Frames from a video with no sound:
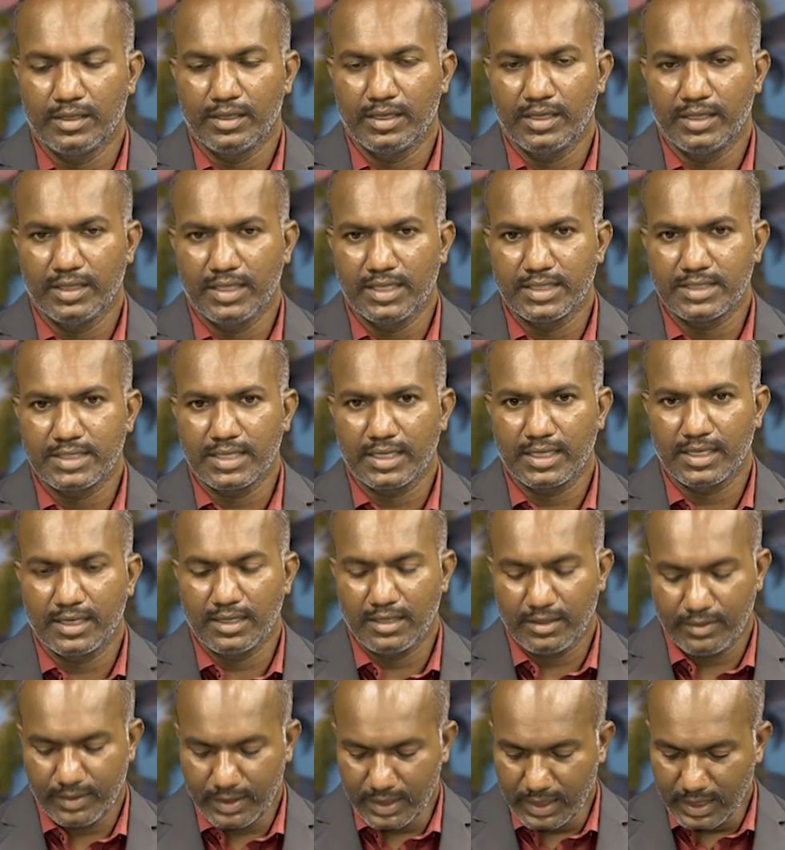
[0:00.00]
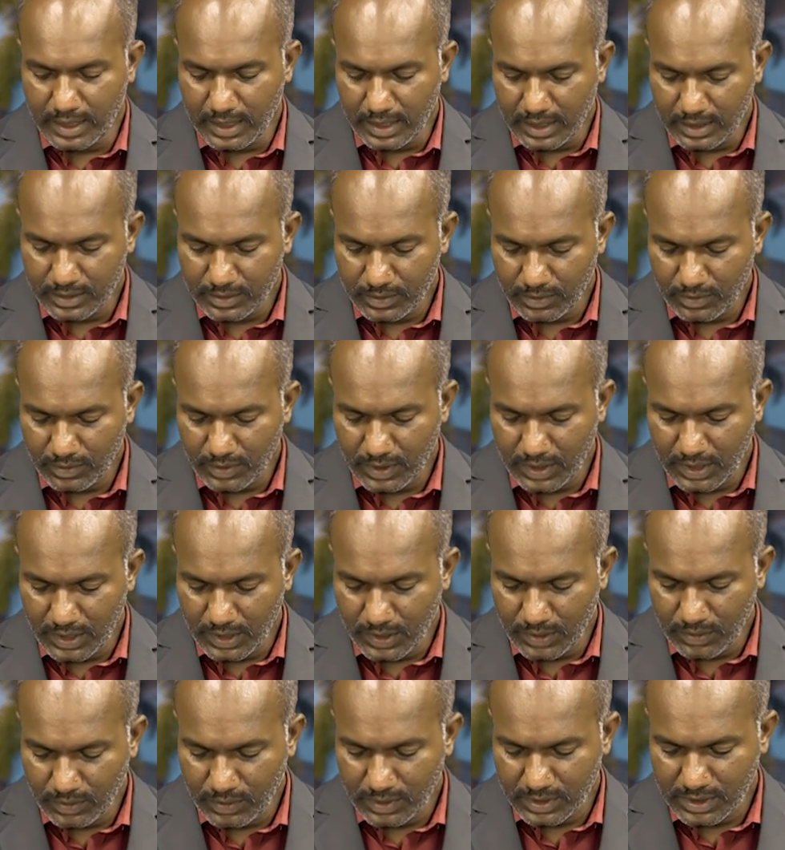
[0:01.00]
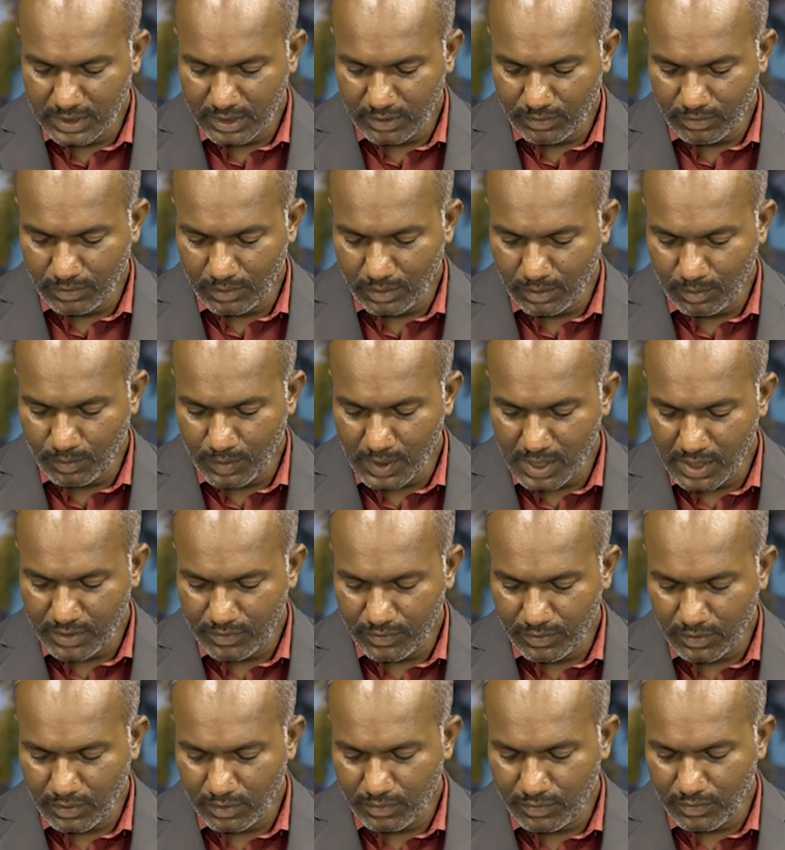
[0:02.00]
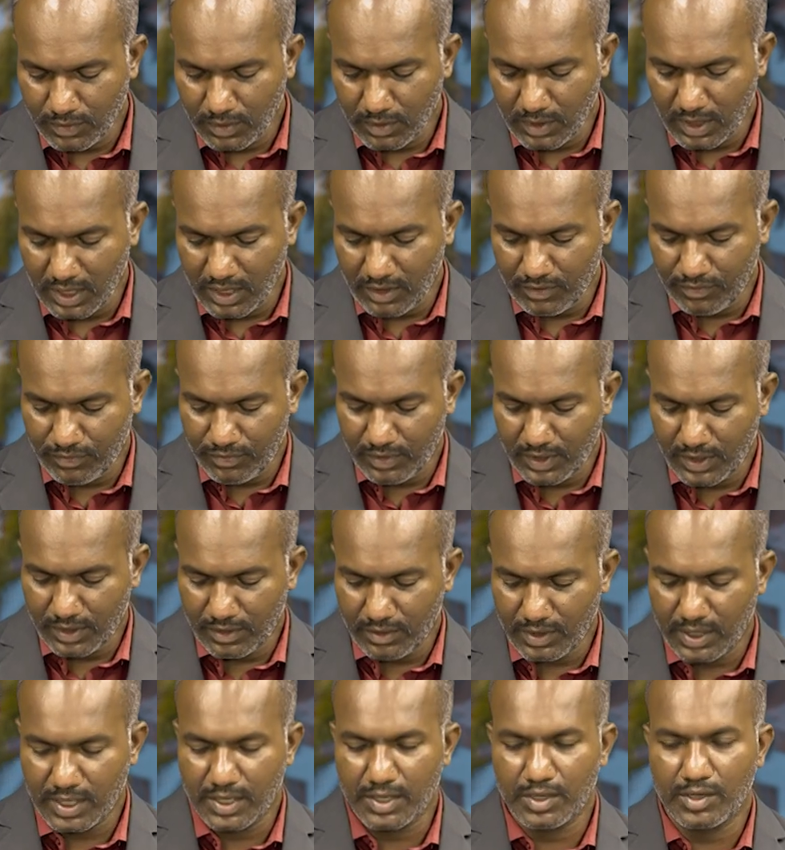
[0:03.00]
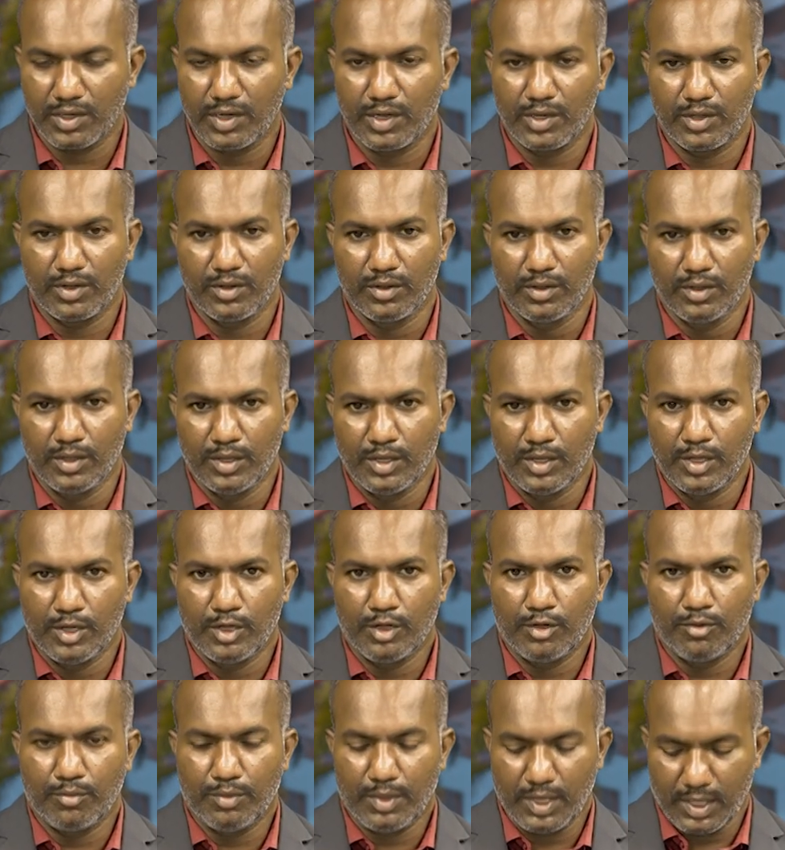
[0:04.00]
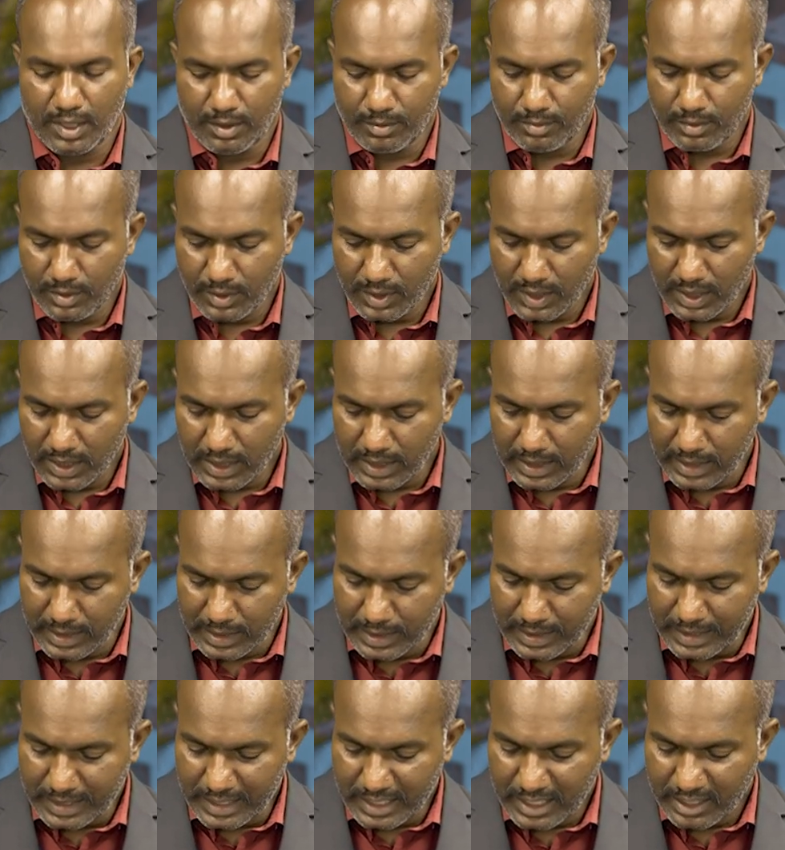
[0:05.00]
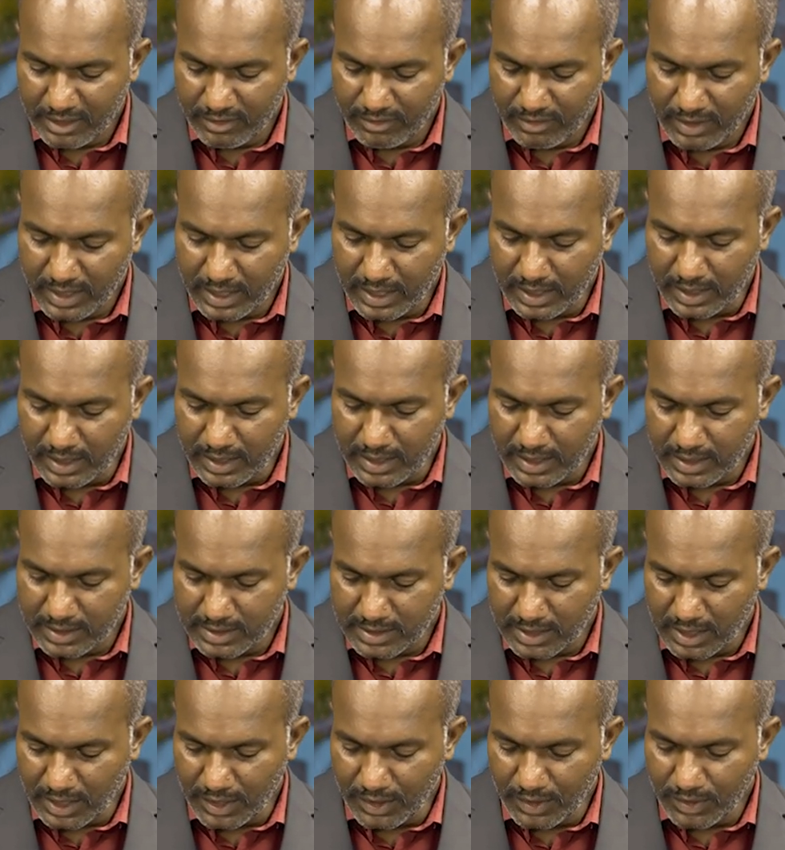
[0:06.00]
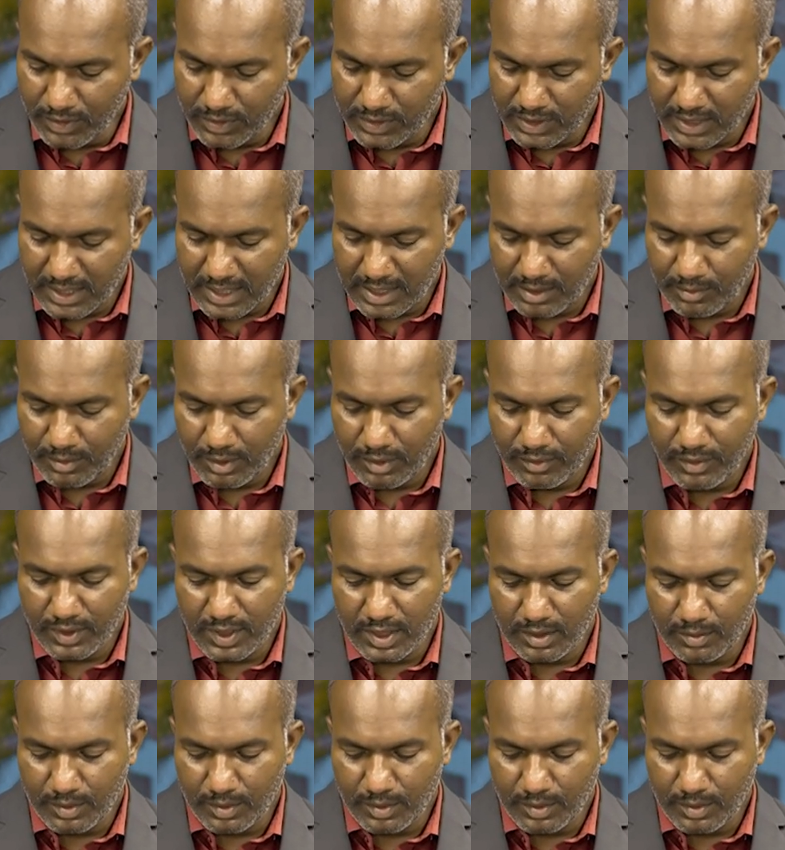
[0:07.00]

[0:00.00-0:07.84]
in the secondary winding. So E2 is the 4.44 f into n2 into pi m. Okay. E1 is the induced EMF in